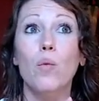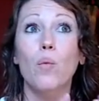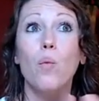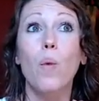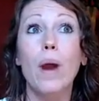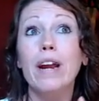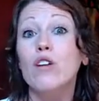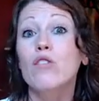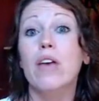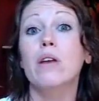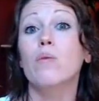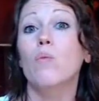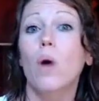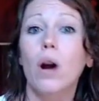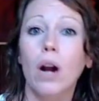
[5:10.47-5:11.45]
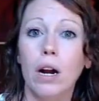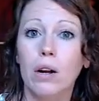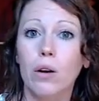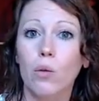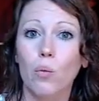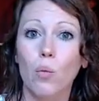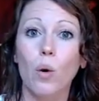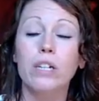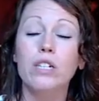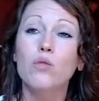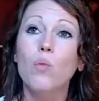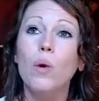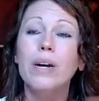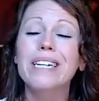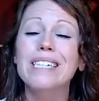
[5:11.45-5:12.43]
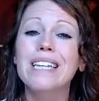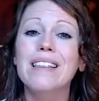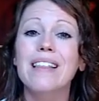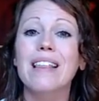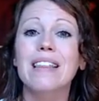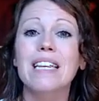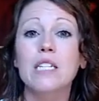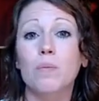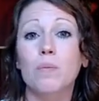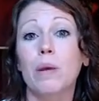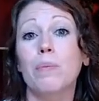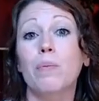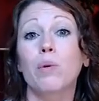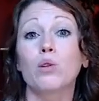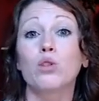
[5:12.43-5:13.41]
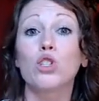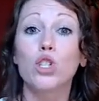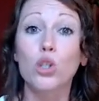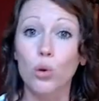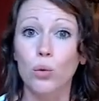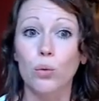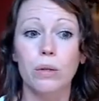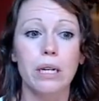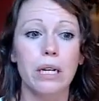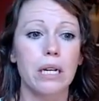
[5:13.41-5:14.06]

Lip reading: where they work. What is it that these people do?